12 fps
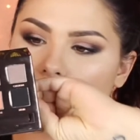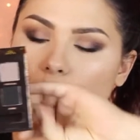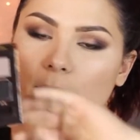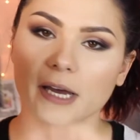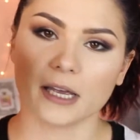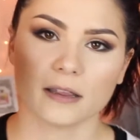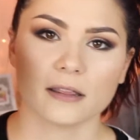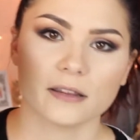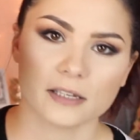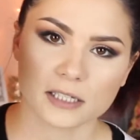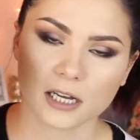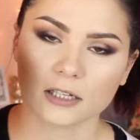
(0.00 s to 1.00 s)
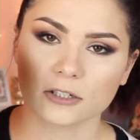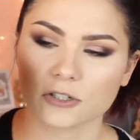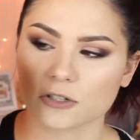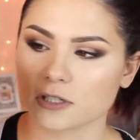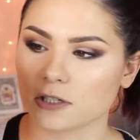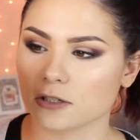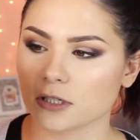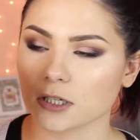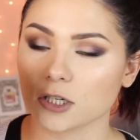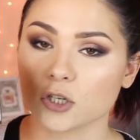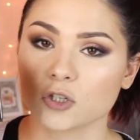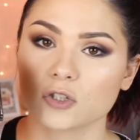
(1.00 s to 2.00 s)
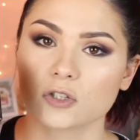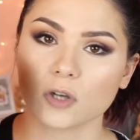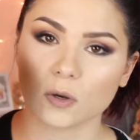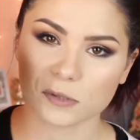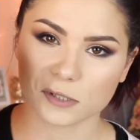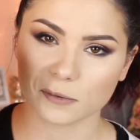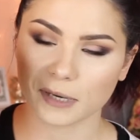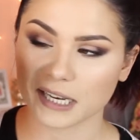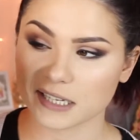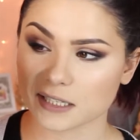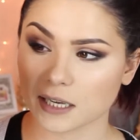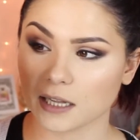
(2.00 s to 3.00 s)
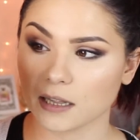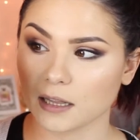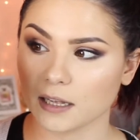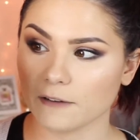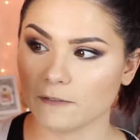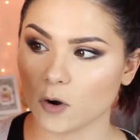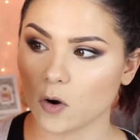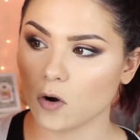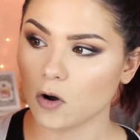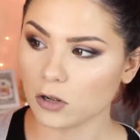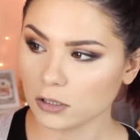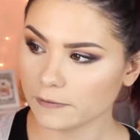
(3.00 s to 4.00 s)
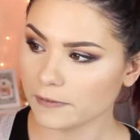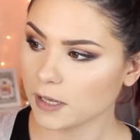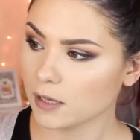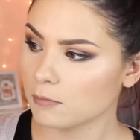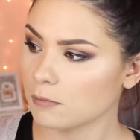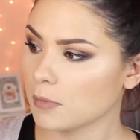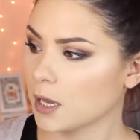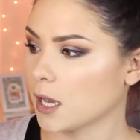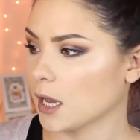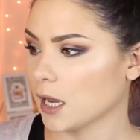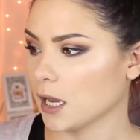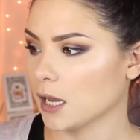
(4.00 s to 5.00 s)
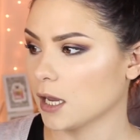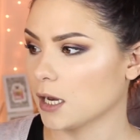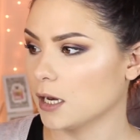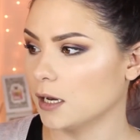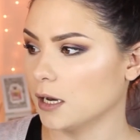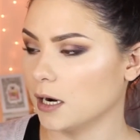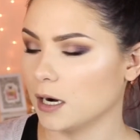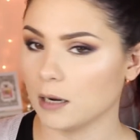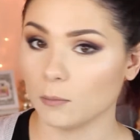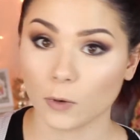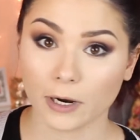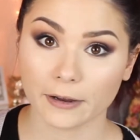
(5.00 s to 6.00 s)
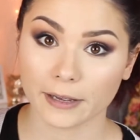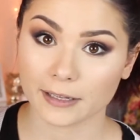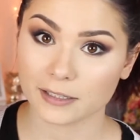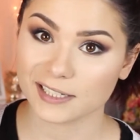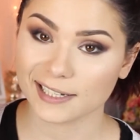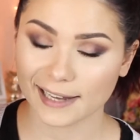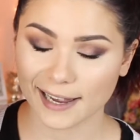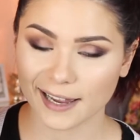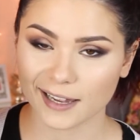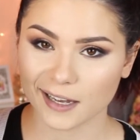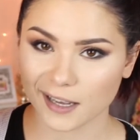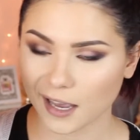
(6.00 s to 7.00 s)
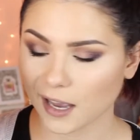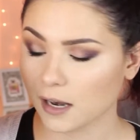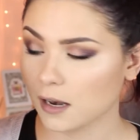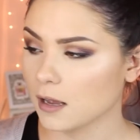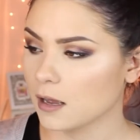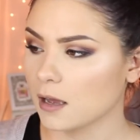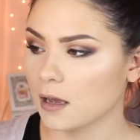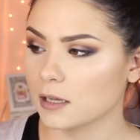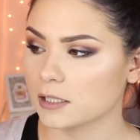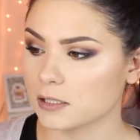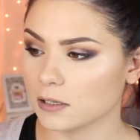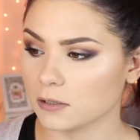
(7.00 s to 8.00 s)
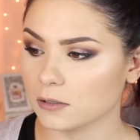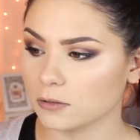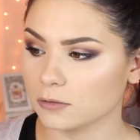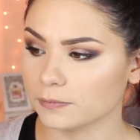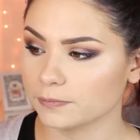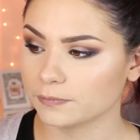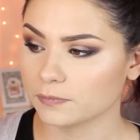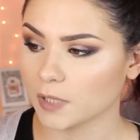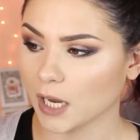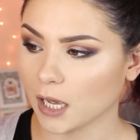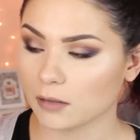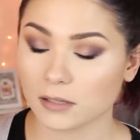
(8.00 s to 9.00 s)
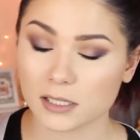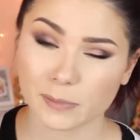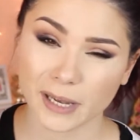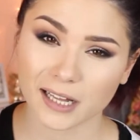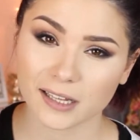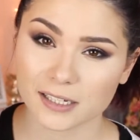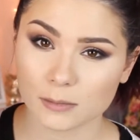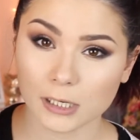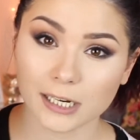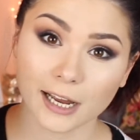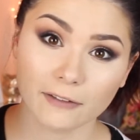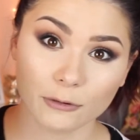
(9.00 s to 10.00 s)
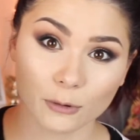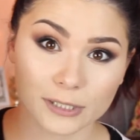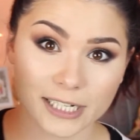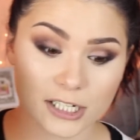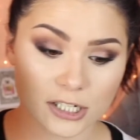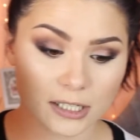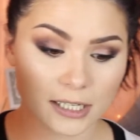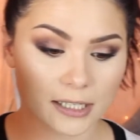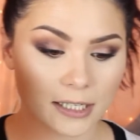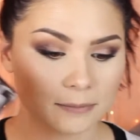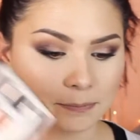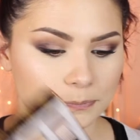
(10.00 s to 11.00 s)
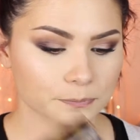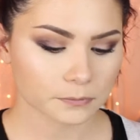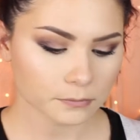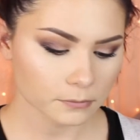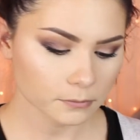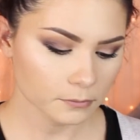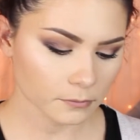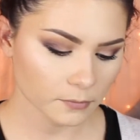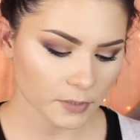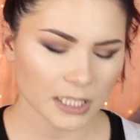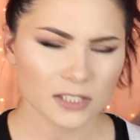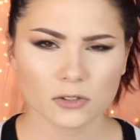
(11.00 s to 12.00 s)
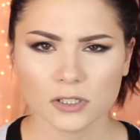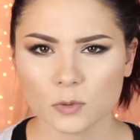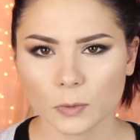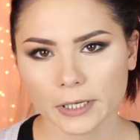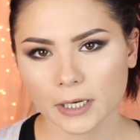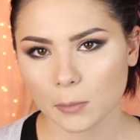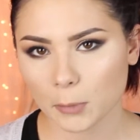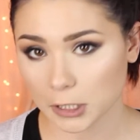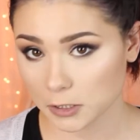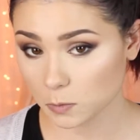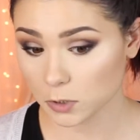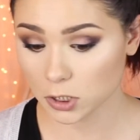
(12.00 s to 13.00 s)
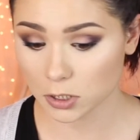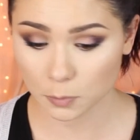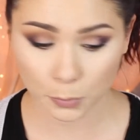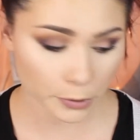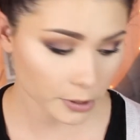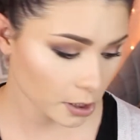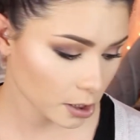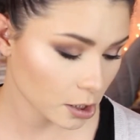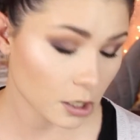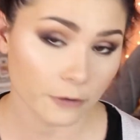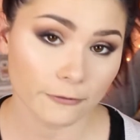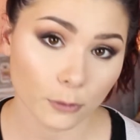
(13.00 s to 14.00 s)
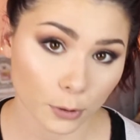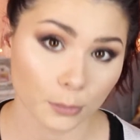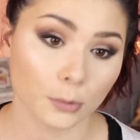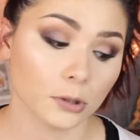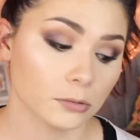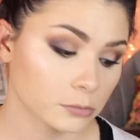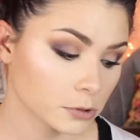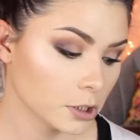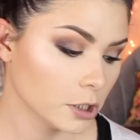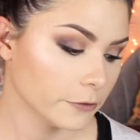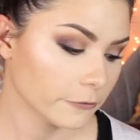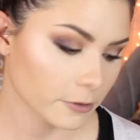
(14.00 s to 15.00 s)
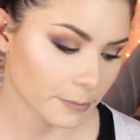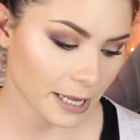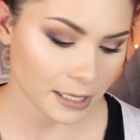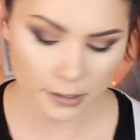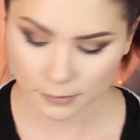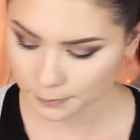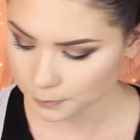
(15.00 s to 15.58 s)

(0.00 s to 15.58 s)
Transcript: But these colors are seriously so, so nice. I love all of them, and I'm wearing it today again. So yeah, this palette has been in heavy rotation lately. And it's only $29, which is pretty affordable for a palette.